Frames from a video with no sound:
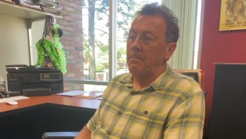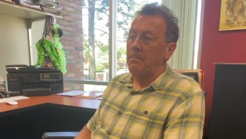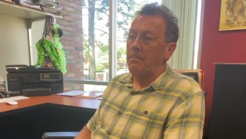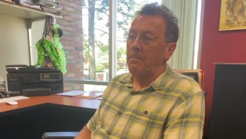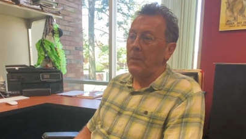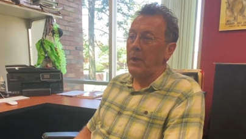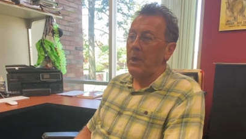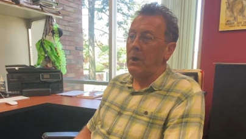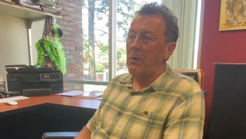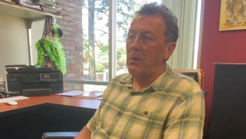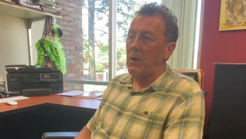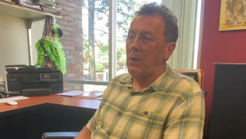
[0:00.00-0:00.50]

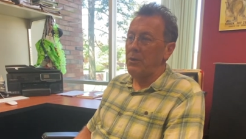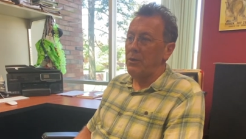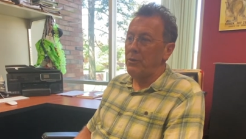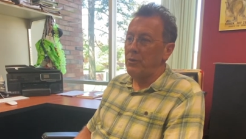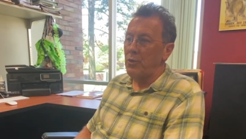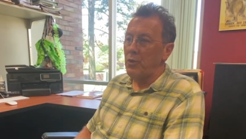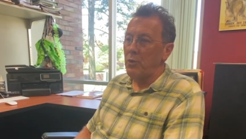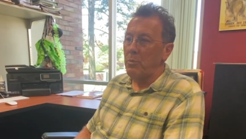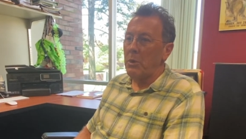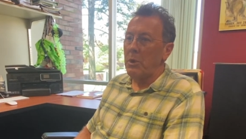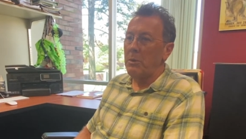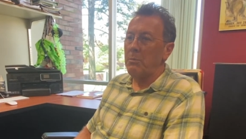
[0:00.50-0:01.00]
how all the
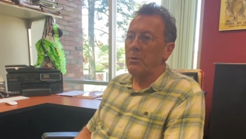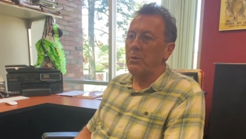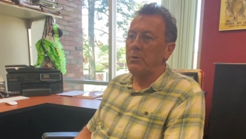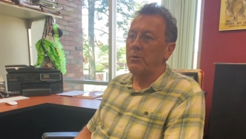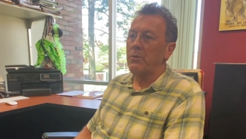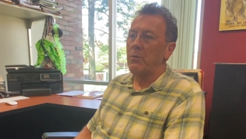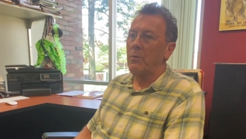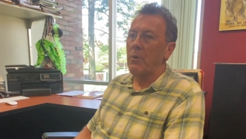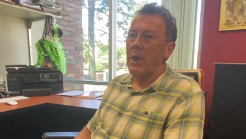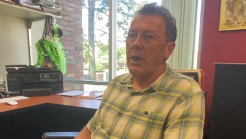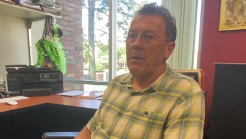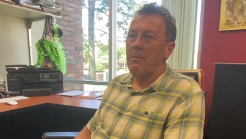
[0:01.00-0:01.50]
new members
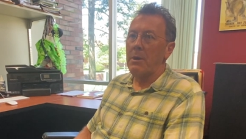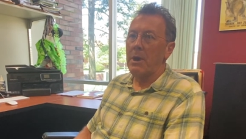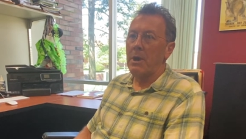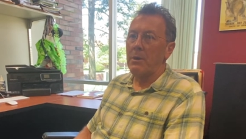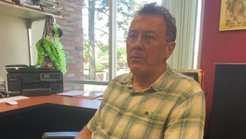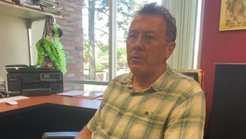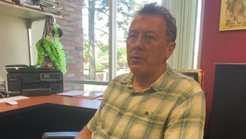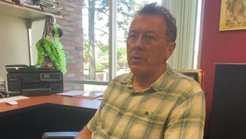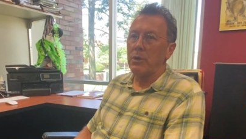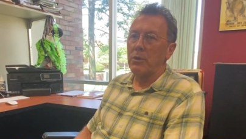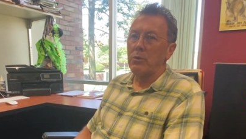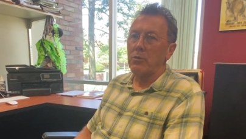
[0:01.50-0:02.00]
grab on
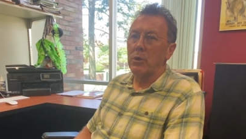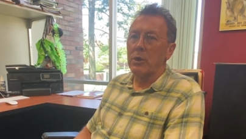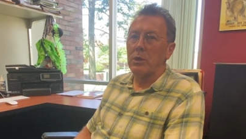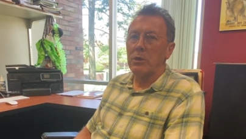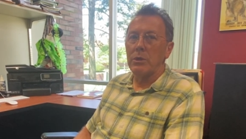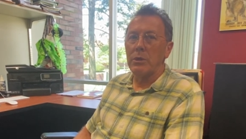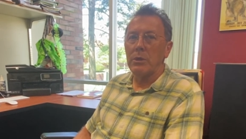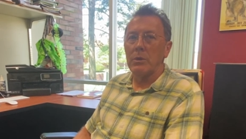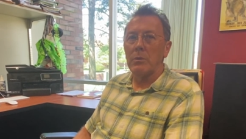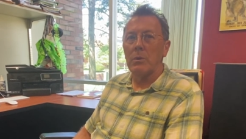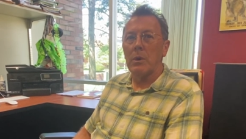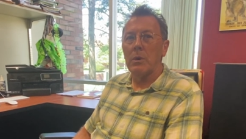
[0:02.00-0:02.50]
really
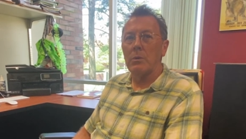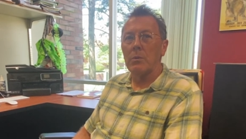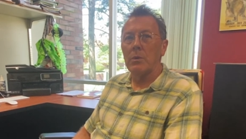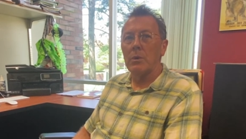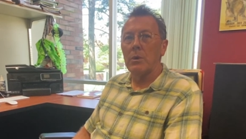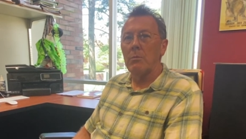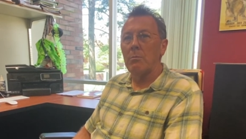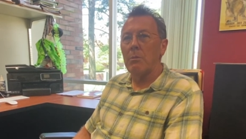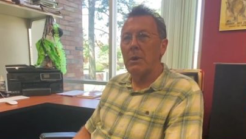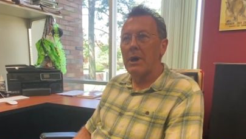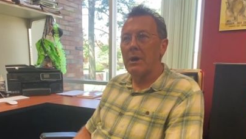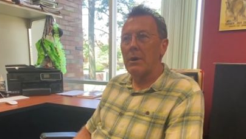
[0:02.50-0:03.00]
quickly to what we're
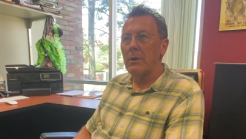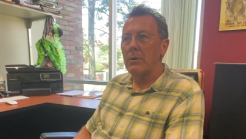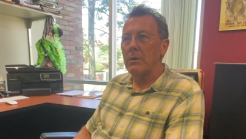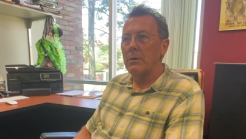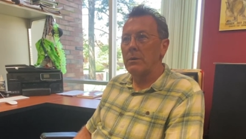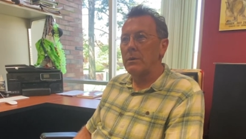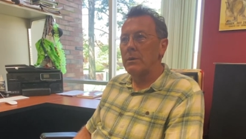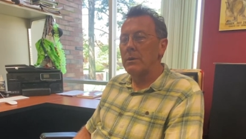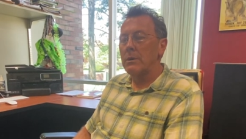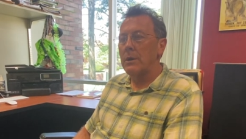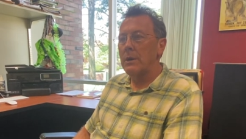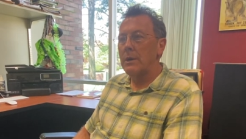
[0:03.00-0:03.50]
about
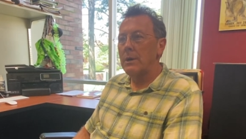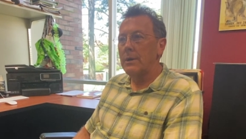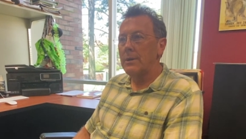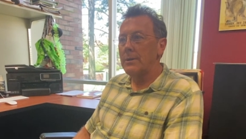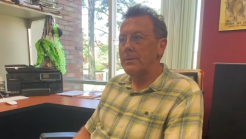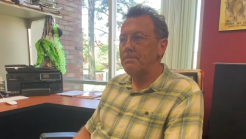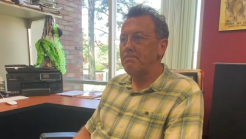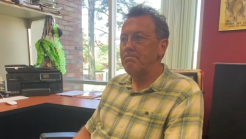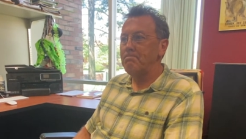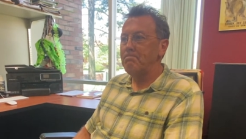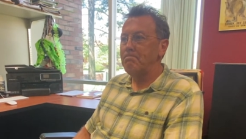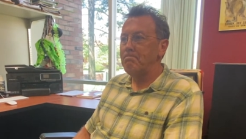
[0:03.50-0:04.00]

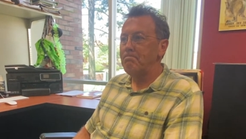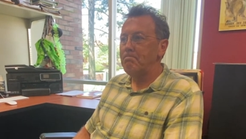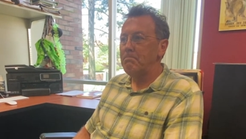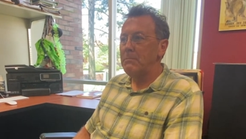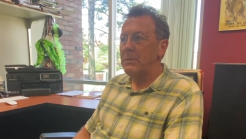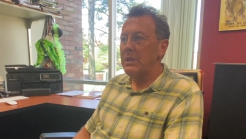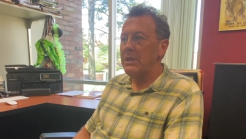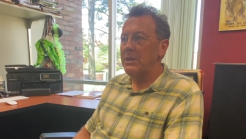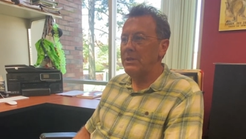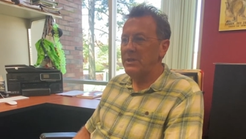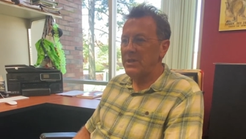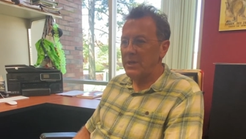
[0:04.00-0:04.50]
um,
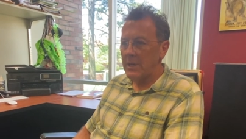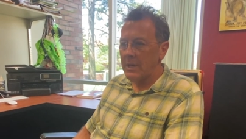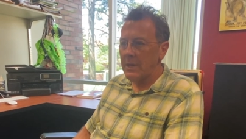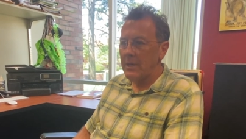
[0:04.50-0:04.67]
and dig